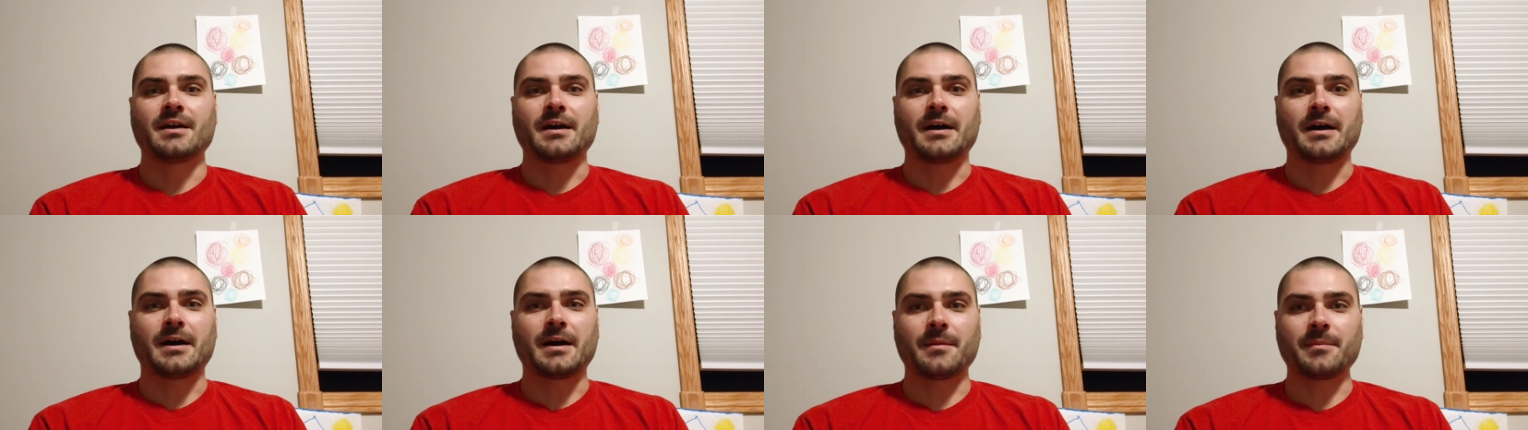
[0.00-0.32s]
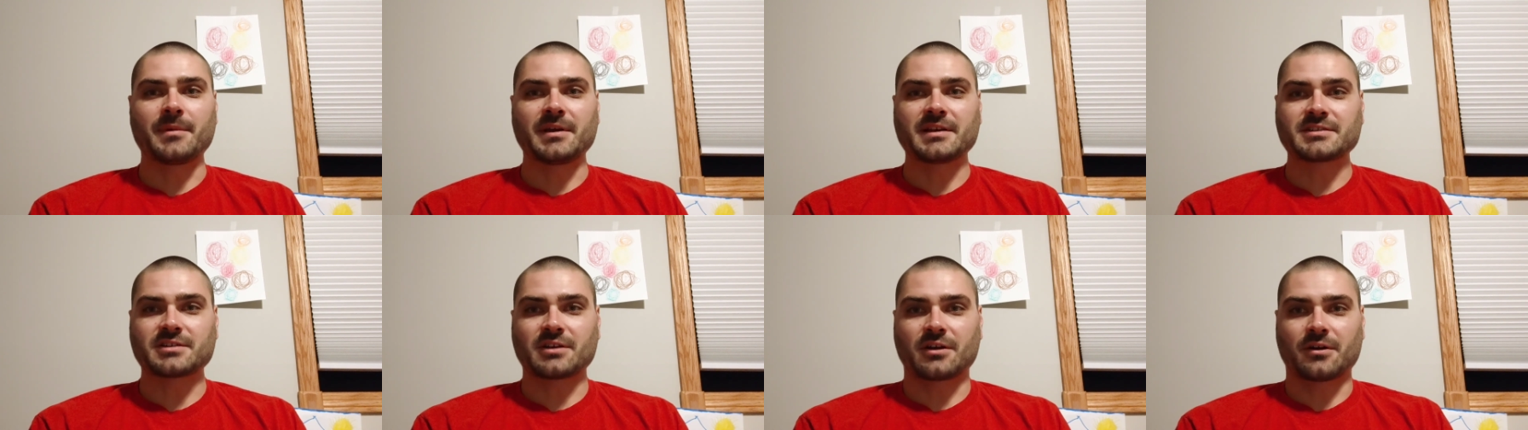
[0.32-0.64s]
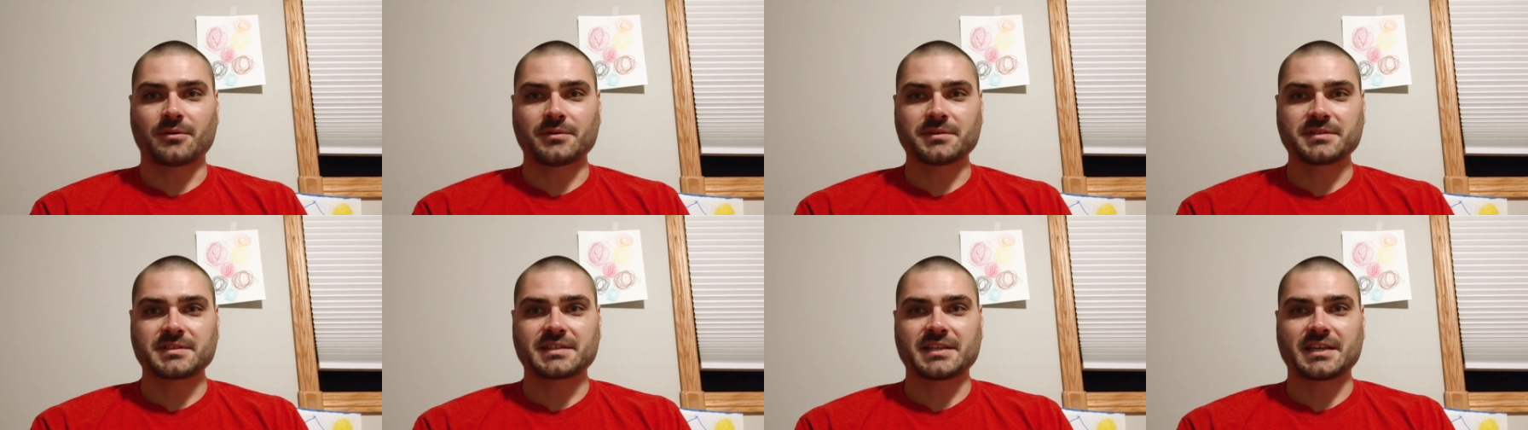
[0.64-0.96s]
As
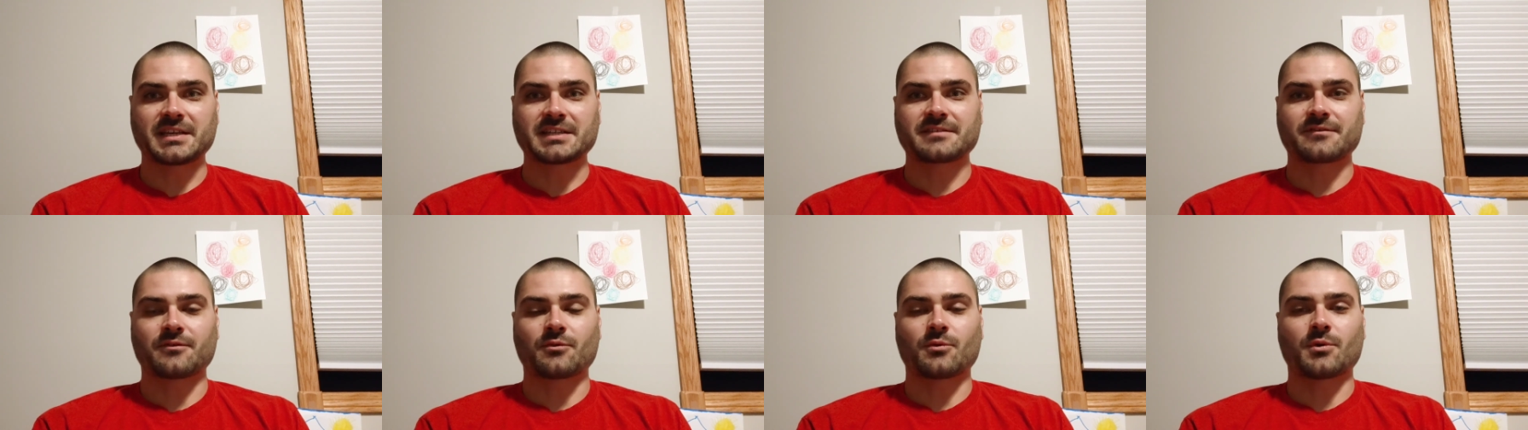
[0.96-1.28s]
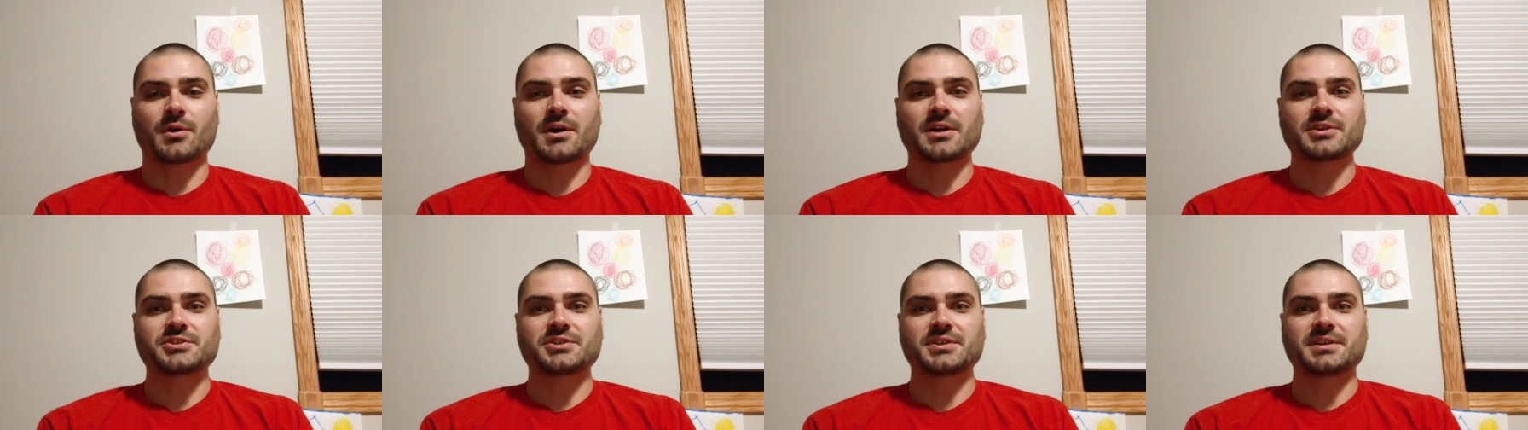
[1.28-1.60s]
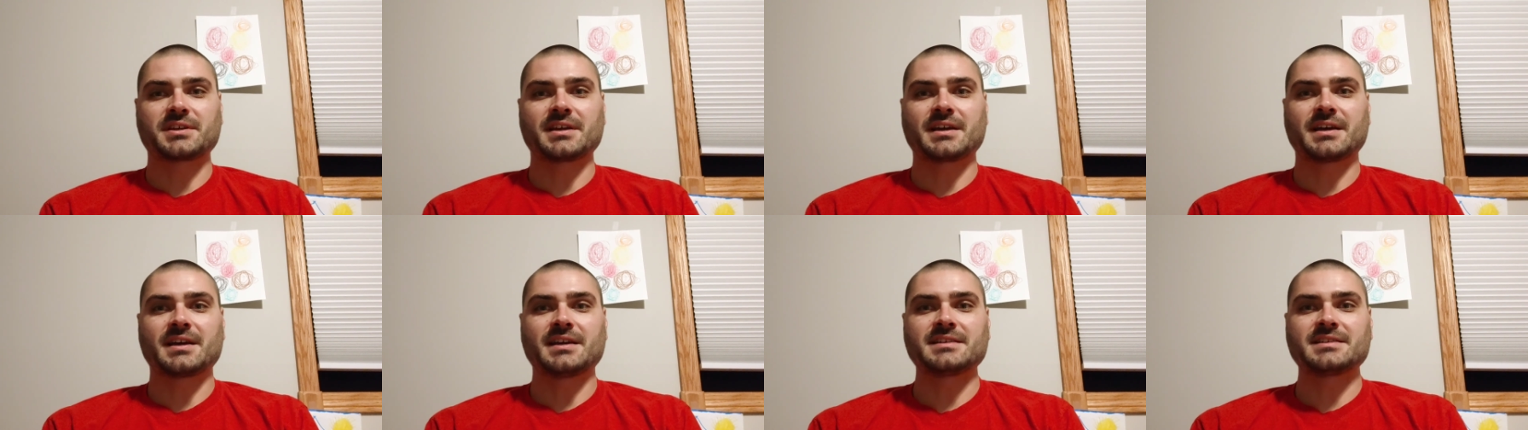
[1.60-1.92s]
always, thanks for watching,
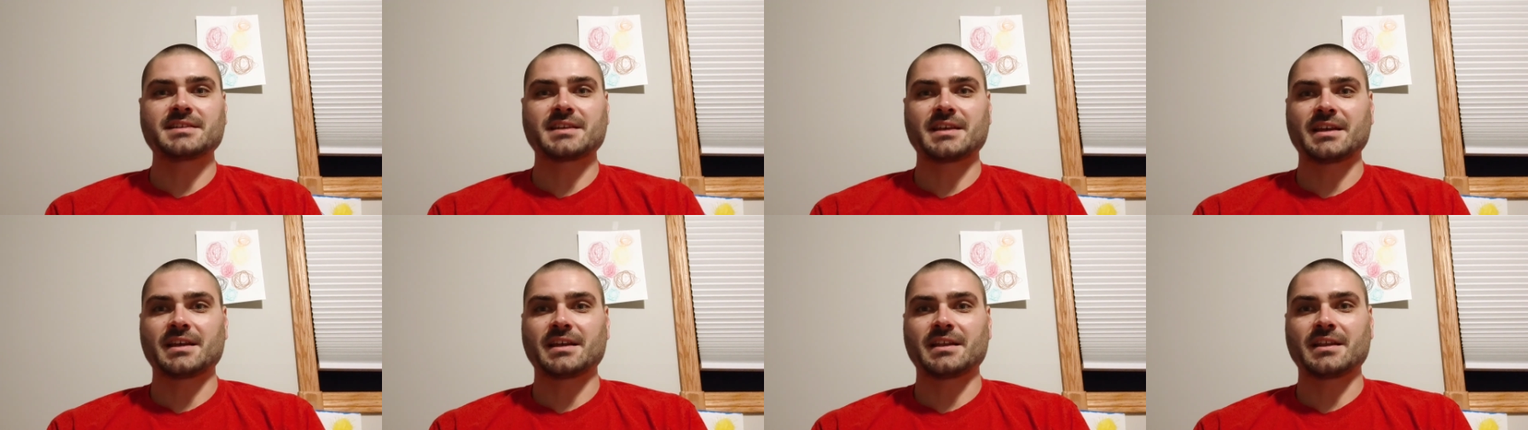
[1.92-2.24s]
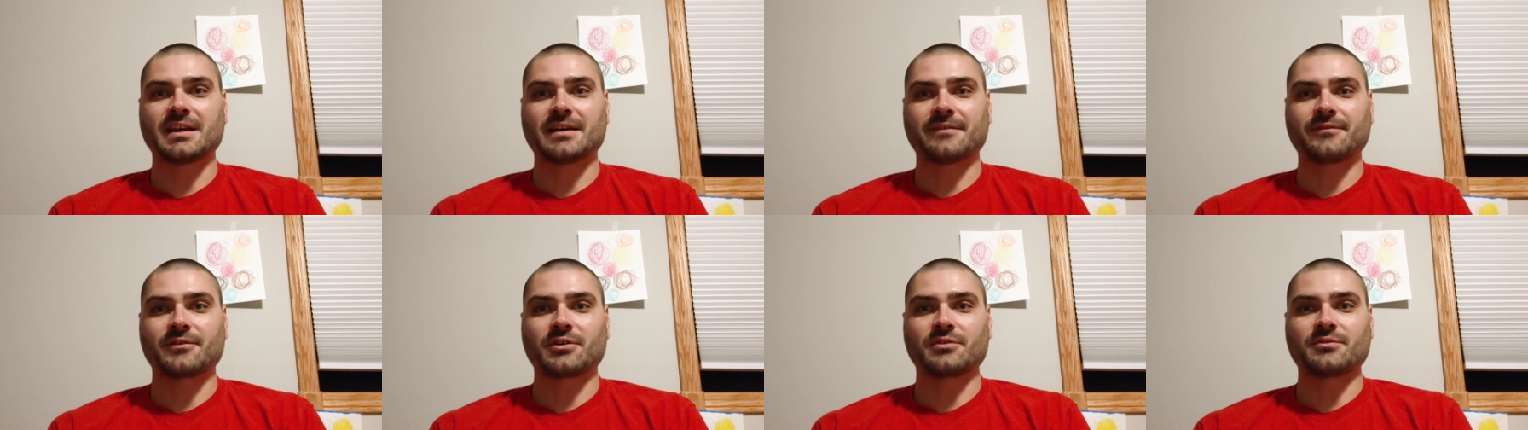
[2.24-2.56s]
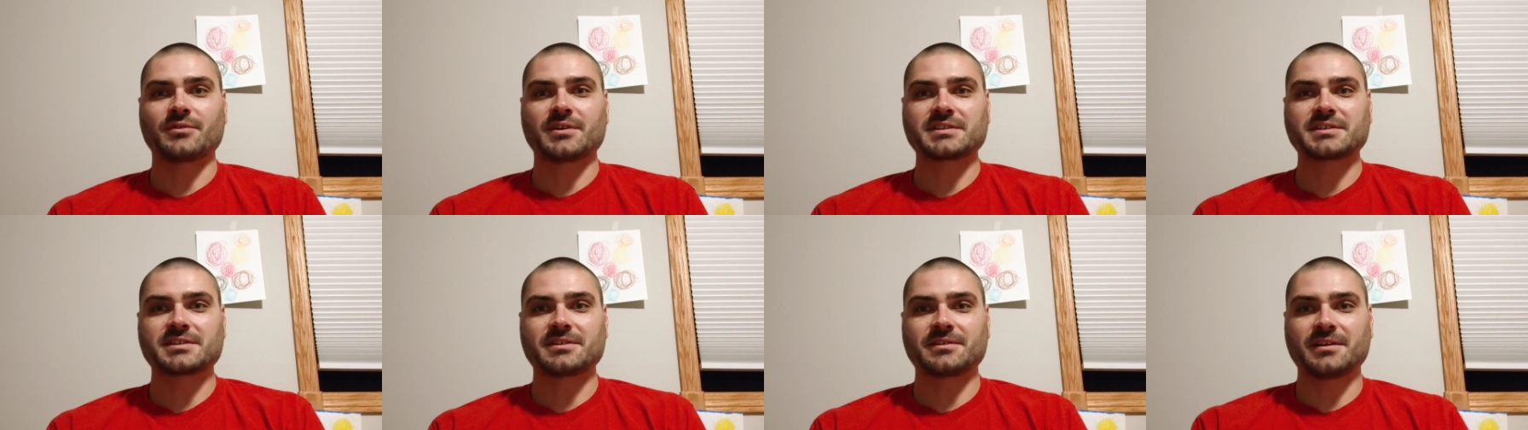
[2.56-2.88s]
guys, and have a good
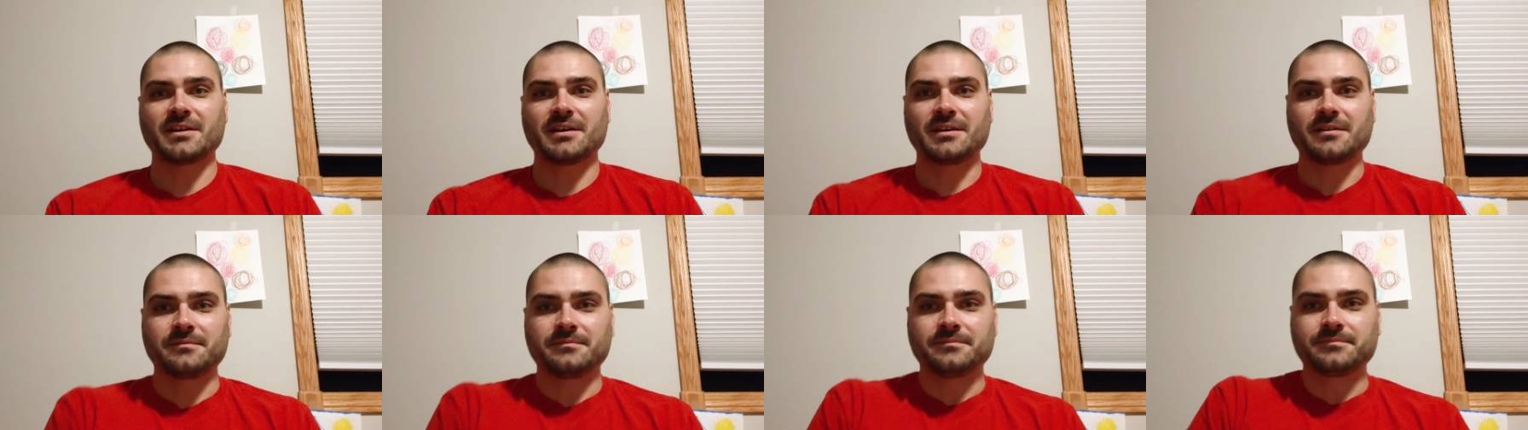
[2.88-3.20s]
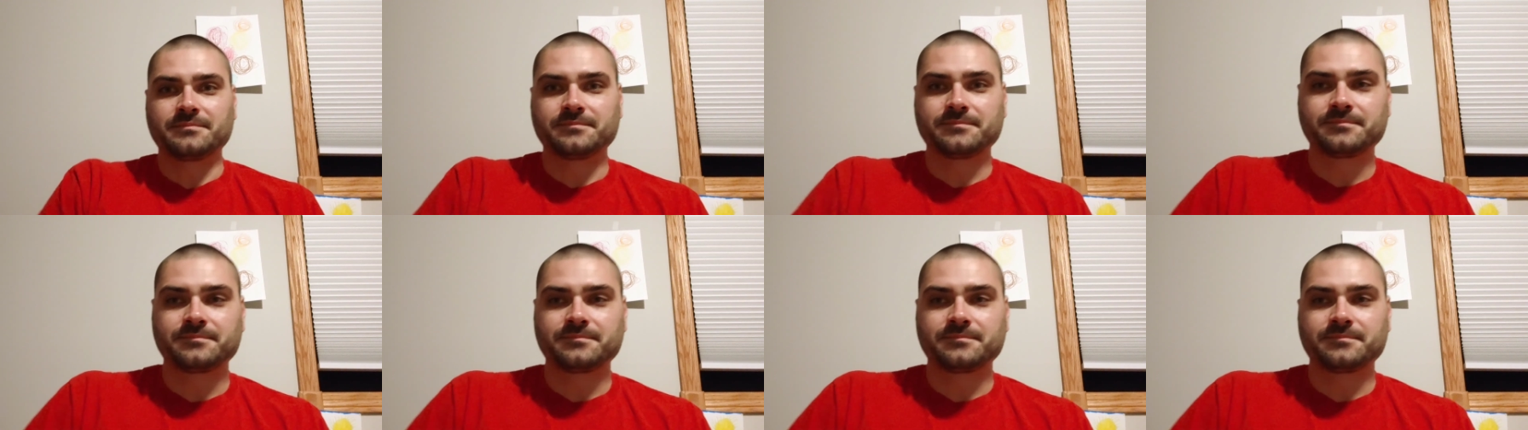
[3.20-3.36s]
rest of your day.